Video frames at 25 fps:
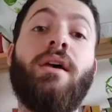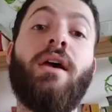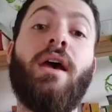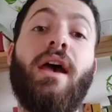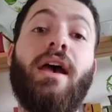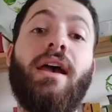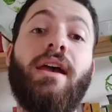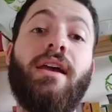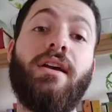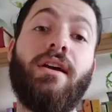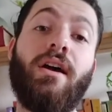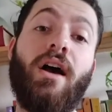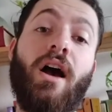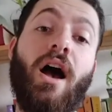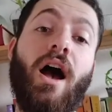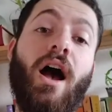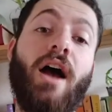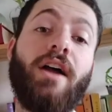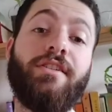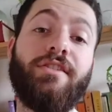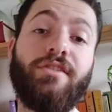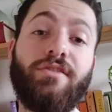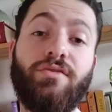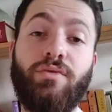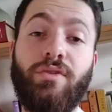Hey,
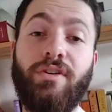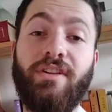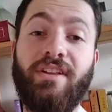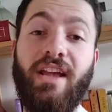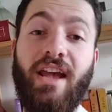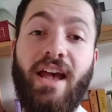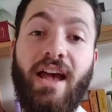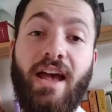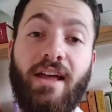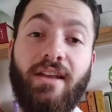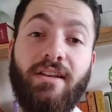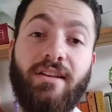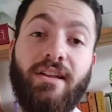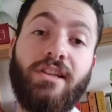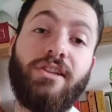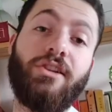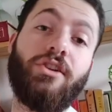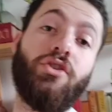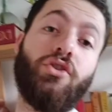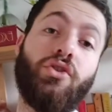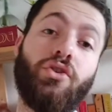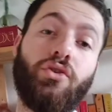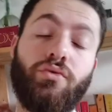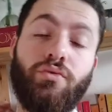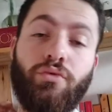I just wanted to add that
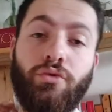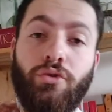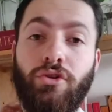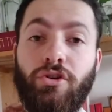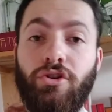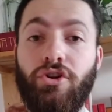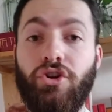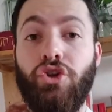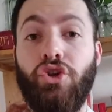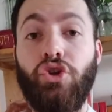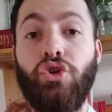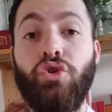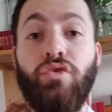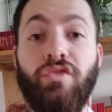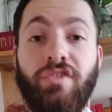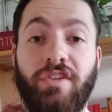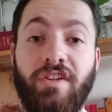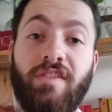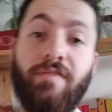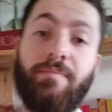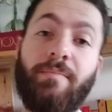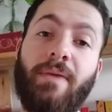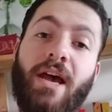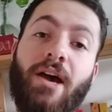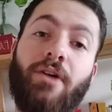the Lord Ruler
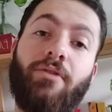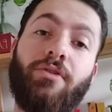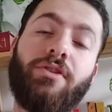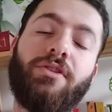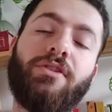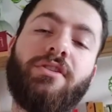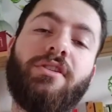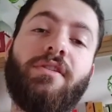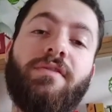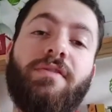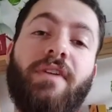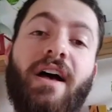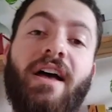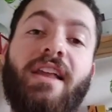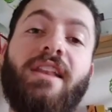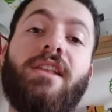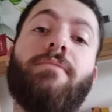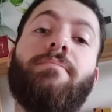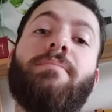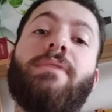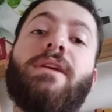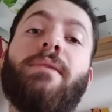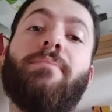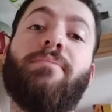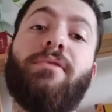used his power to divide
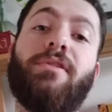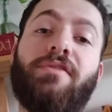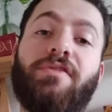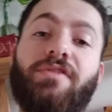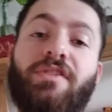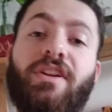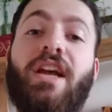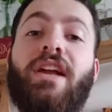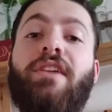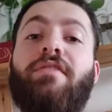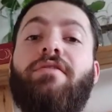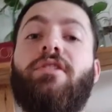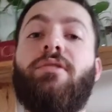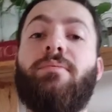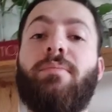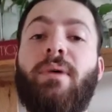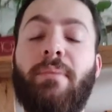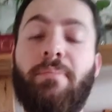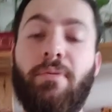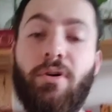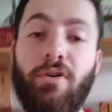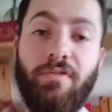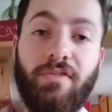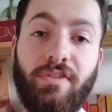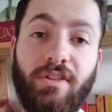the people of Scadrial
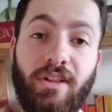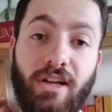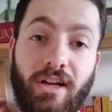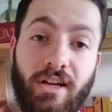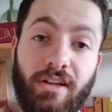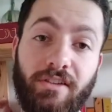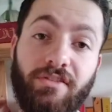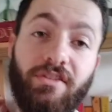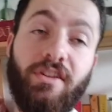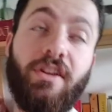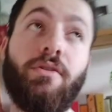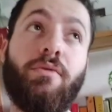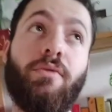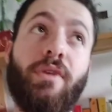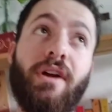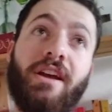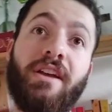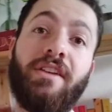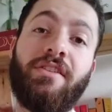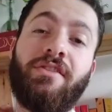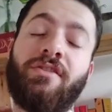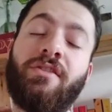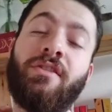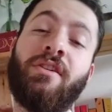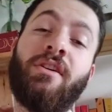by both class and
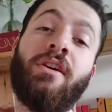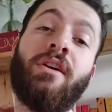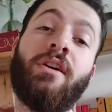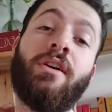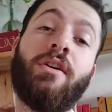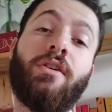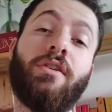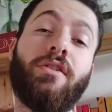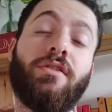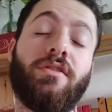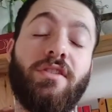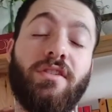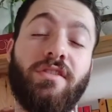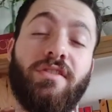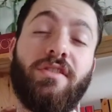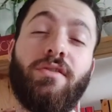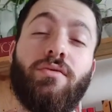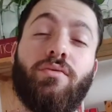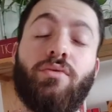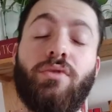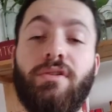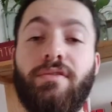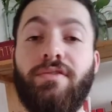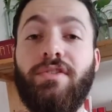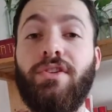race, because this
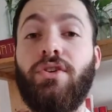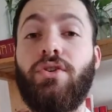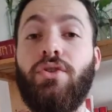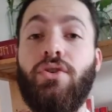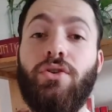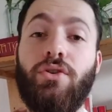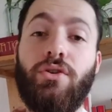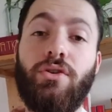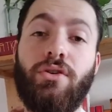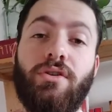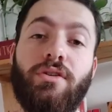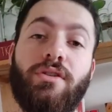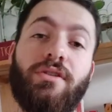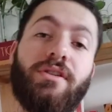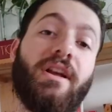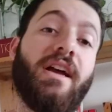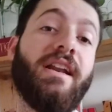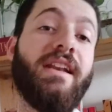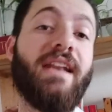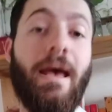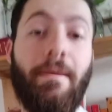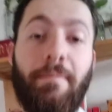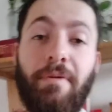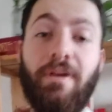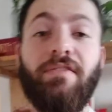is one of the core
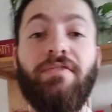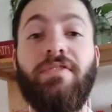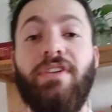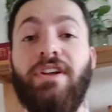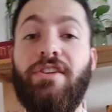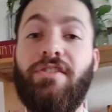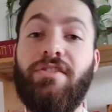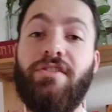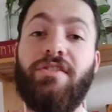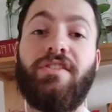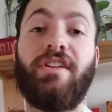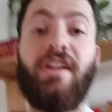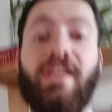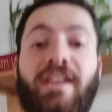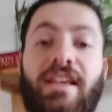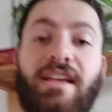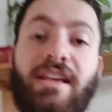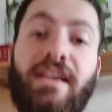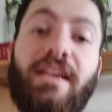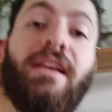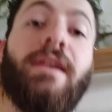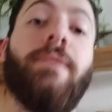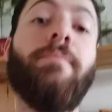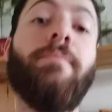dynamic features that he